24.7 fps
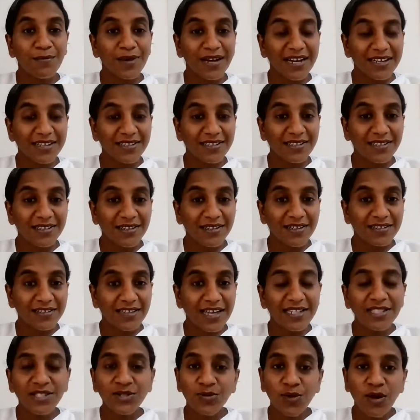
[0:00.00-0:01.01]
But
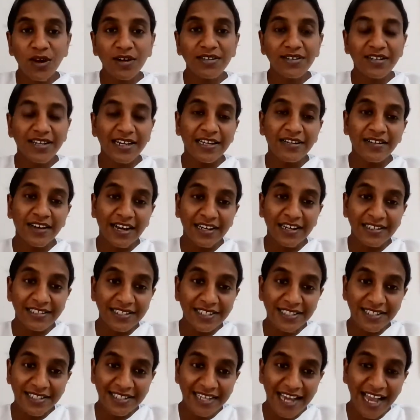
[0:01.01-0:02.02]
that's what
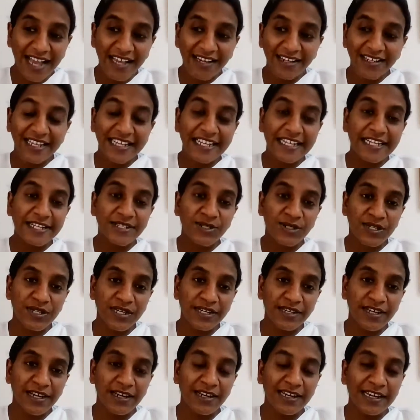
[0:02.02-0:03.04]
understanding is
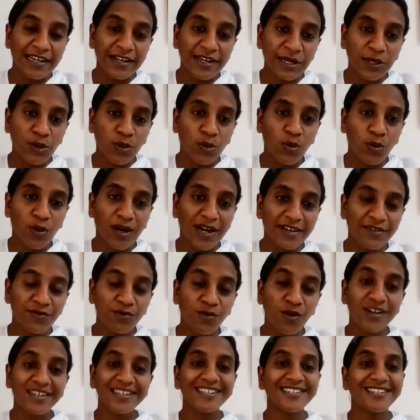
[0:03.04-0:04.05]
really required,
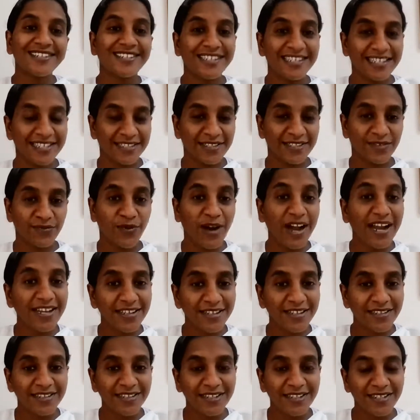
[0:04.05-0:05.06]
what it is, why
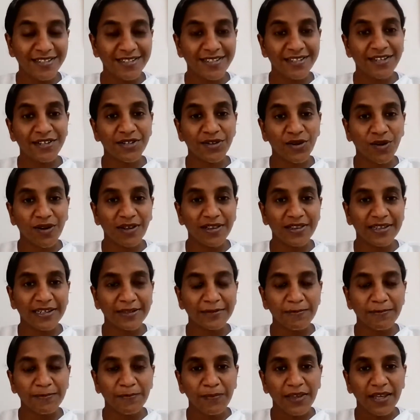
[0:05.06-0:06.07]
it is, and all
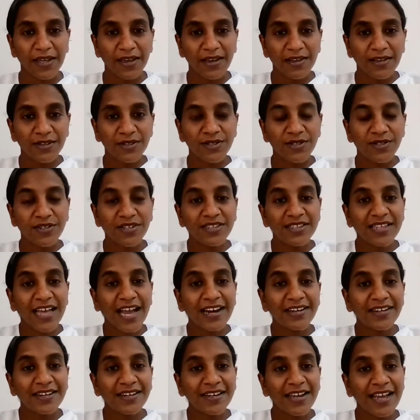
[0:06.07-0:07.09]
that. So, in
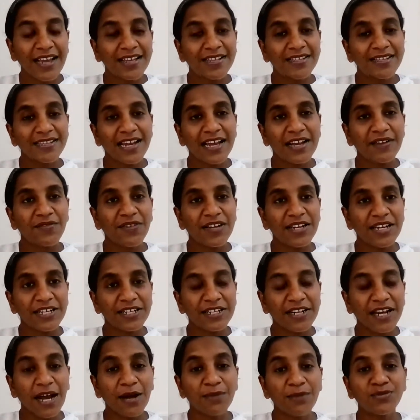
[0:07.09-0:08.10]
that case, like when
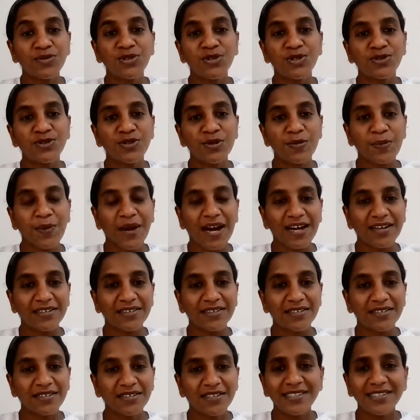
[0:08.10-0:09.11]
it comes to the
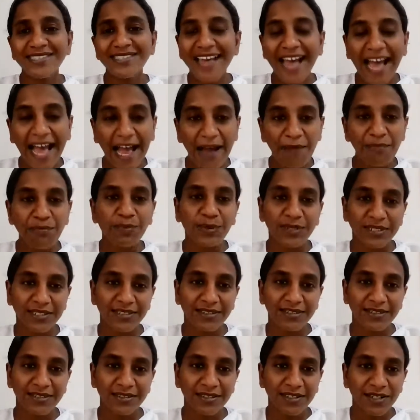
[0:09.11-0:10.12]
past, it's
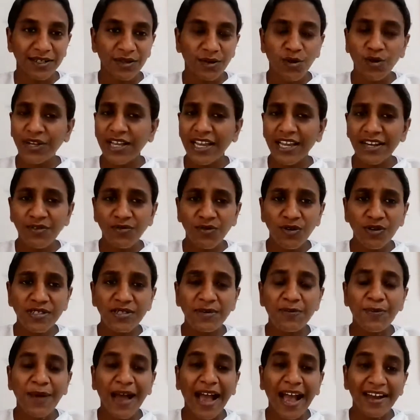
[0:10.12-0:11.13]
happened. Okay, it
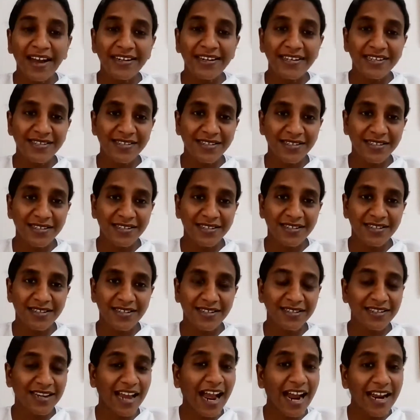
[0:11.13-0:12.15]
was a bad
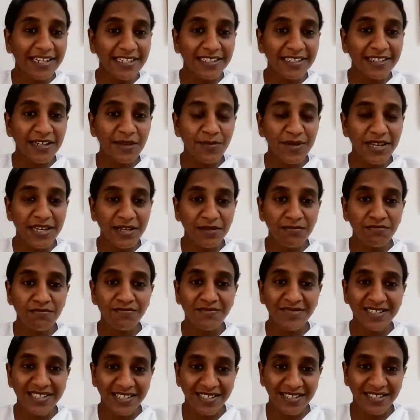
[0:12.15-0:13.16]
incident. I did a big
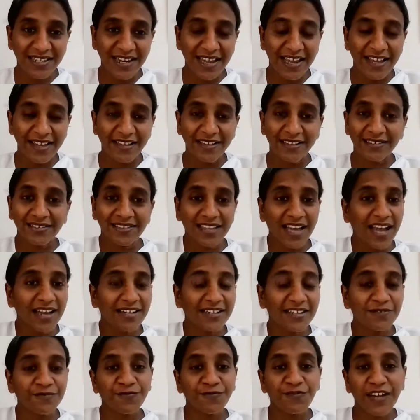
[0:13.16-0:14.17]
mistake
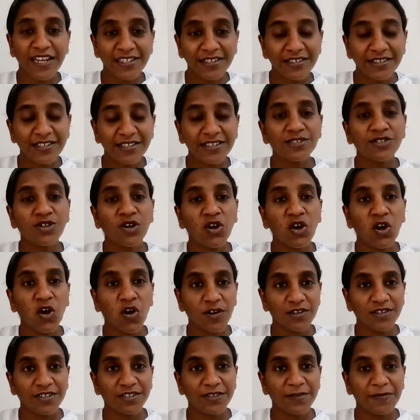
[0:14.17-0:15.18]
that affected a
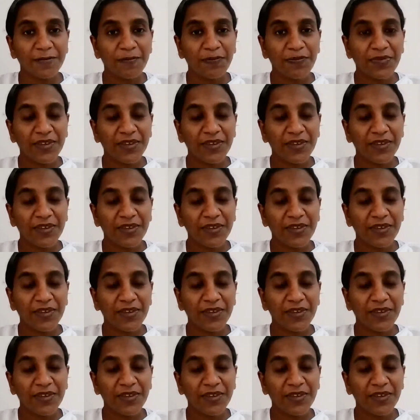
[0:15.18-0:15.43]
lot.